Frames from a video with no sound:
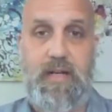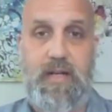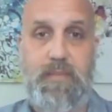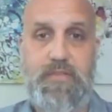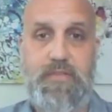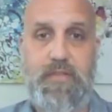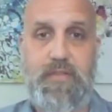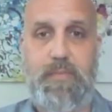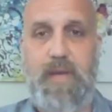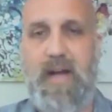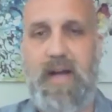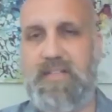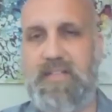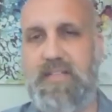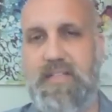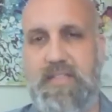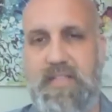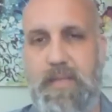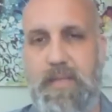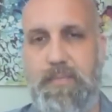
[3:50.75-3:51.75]
So BOX
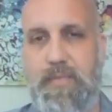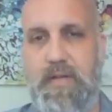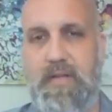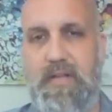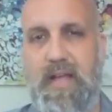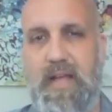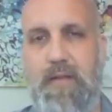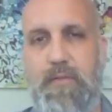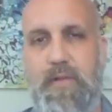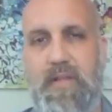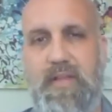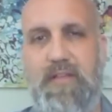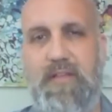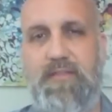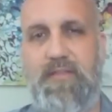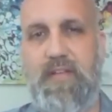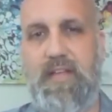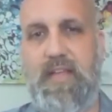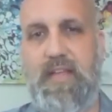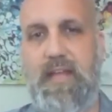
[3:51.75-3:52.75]
is separate, not really
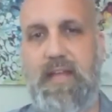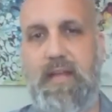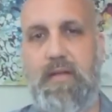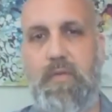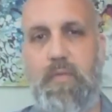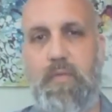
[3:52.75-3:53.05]
affiliated